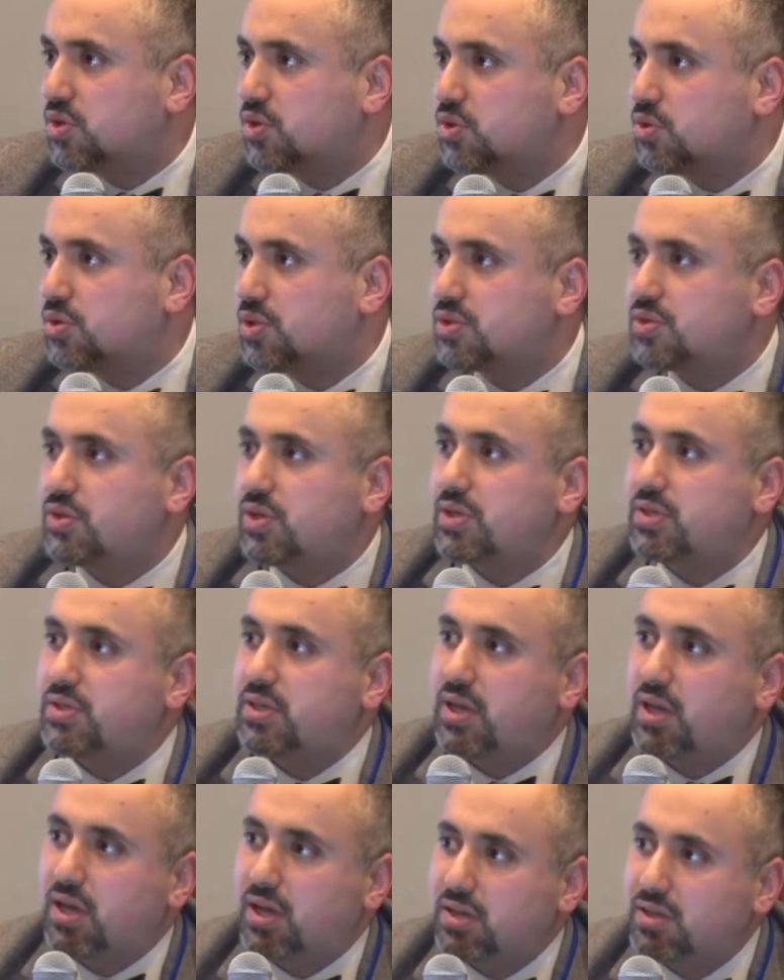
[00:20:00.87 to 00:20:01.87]
they're doing is they're
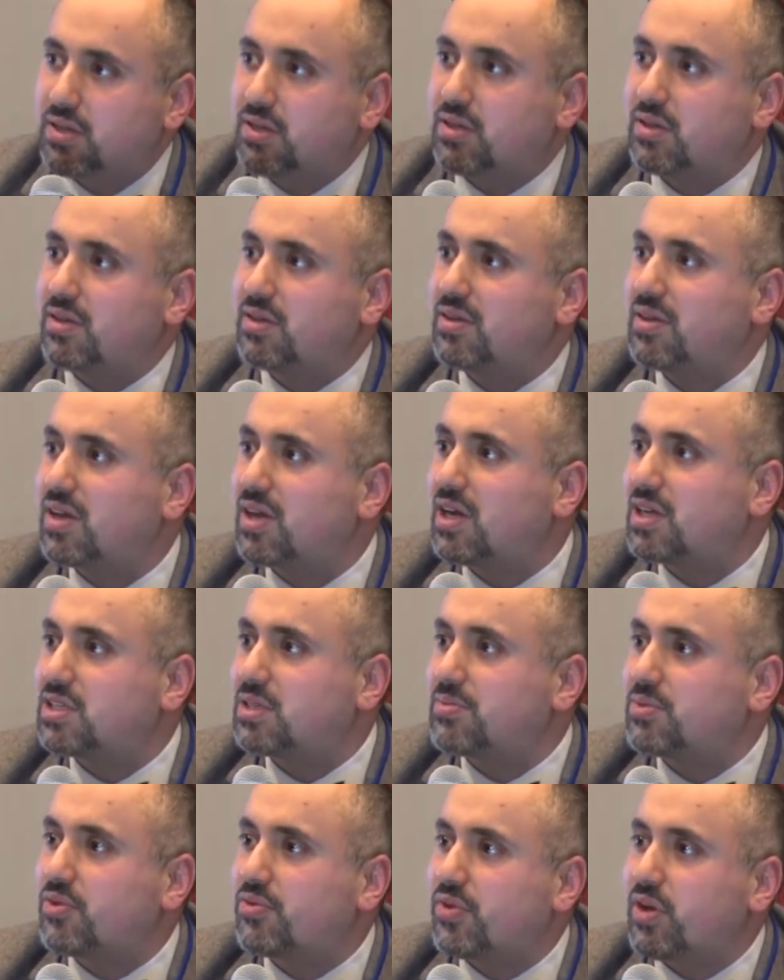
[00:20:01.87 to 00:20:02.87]
attacking the
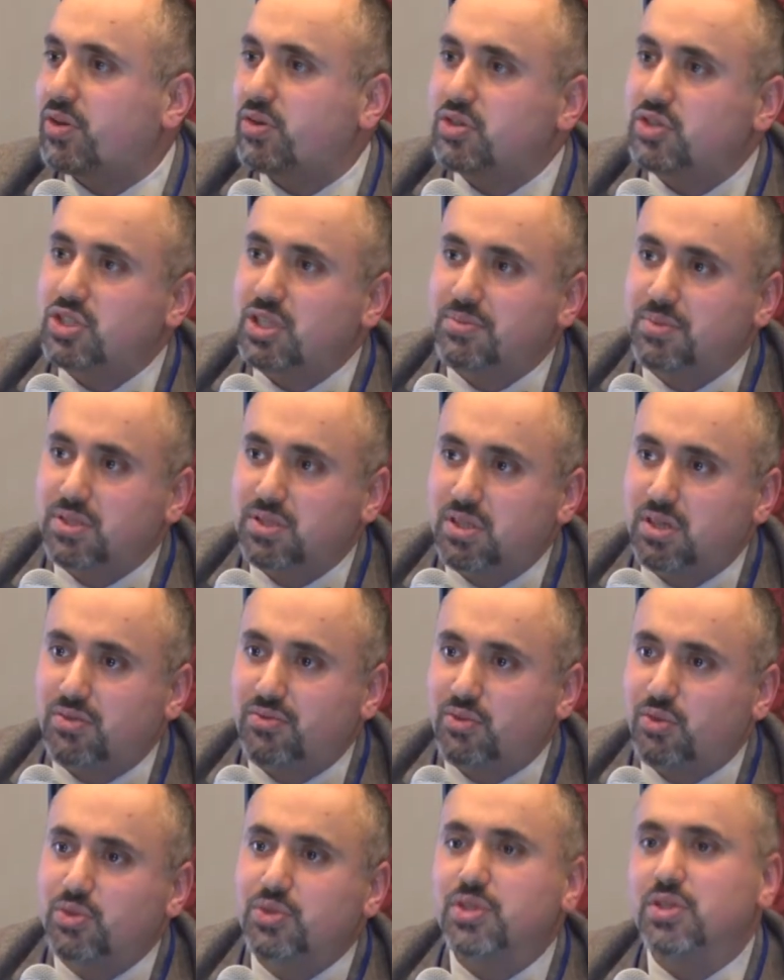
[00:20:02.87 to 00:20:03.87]
concept of honor and shame instead
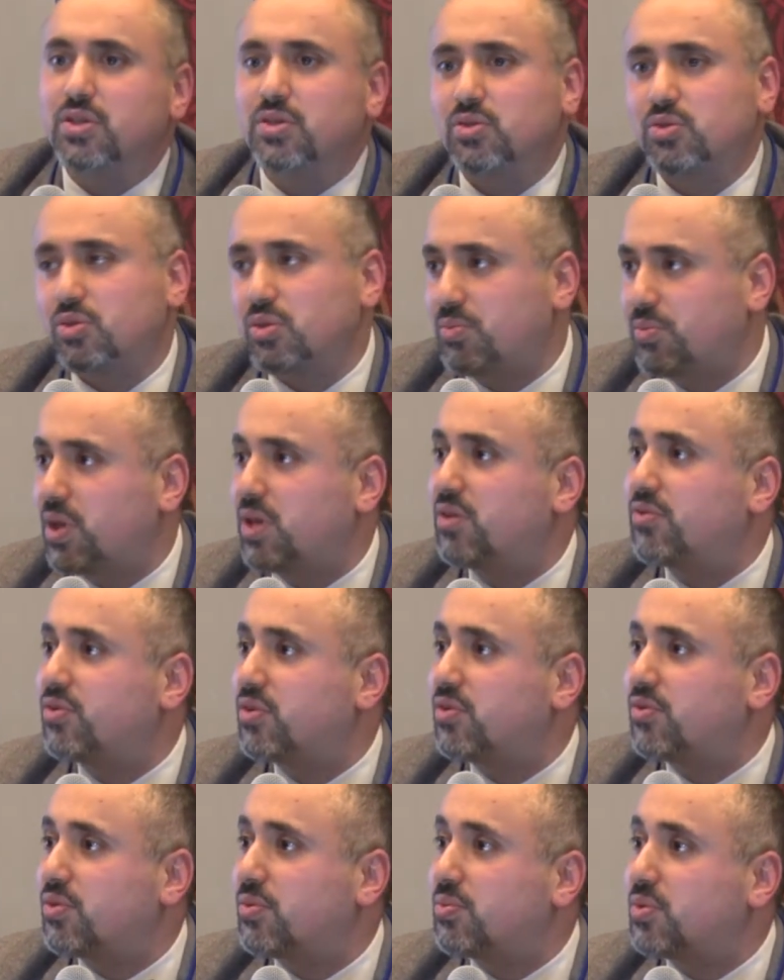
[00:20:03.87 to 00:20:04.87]
of using it to the
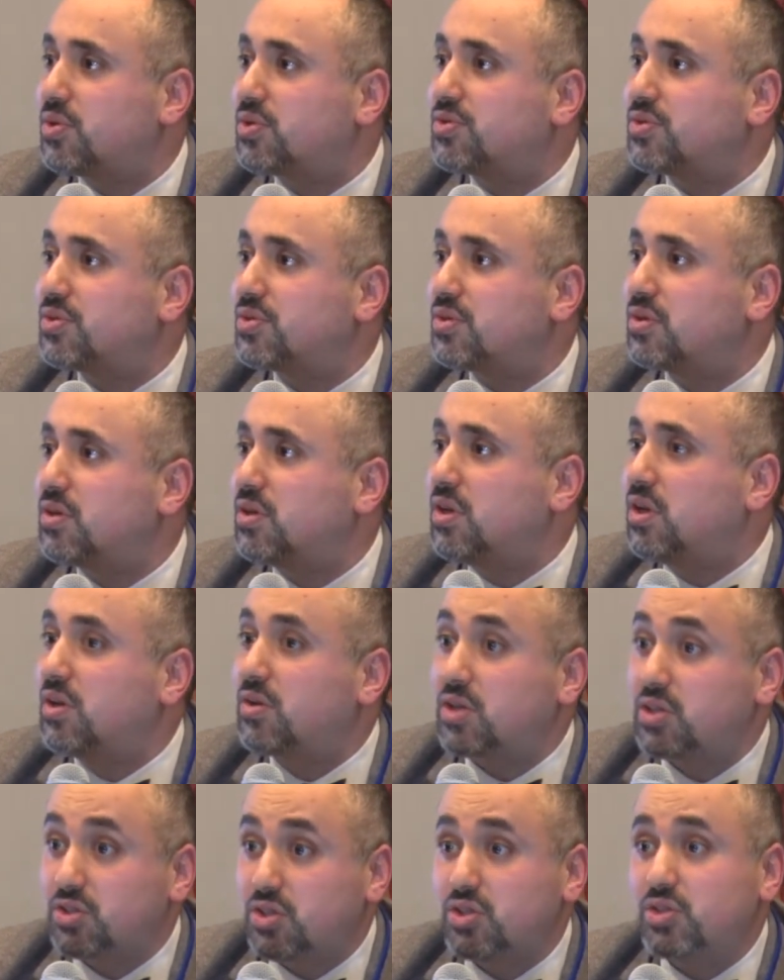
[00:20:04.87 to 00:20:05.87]
benefit of the person.
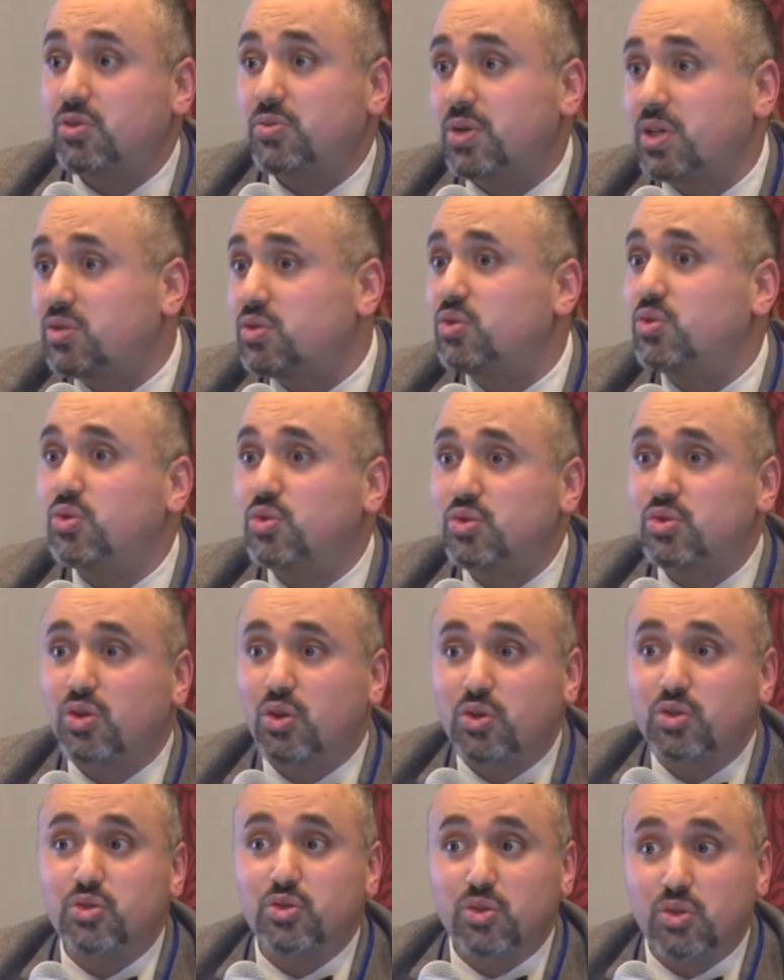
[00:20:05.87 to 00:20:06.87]
Because there's a way to use
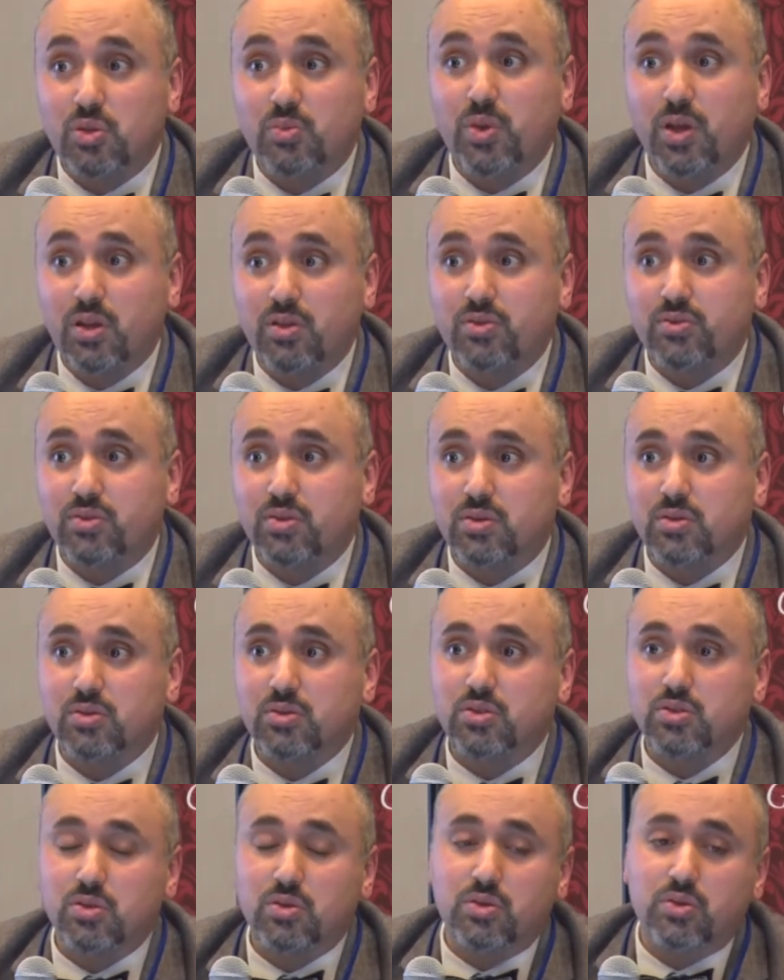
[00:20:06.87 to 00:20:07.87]
culture to the benefit.
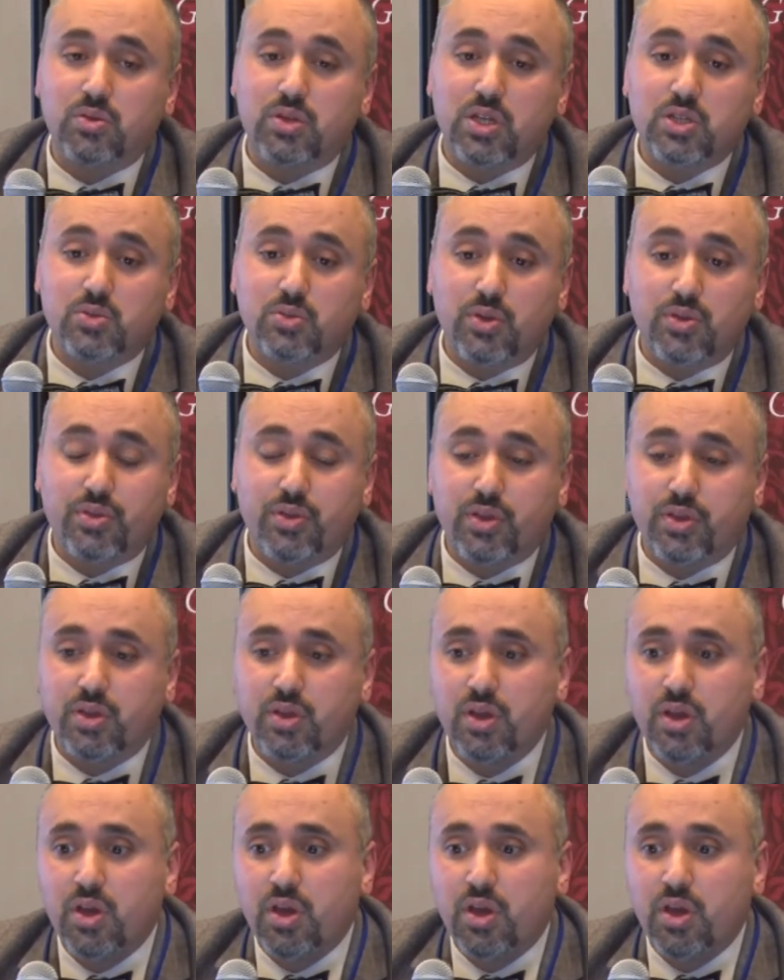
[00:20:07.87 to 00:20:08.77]
So that's one thing.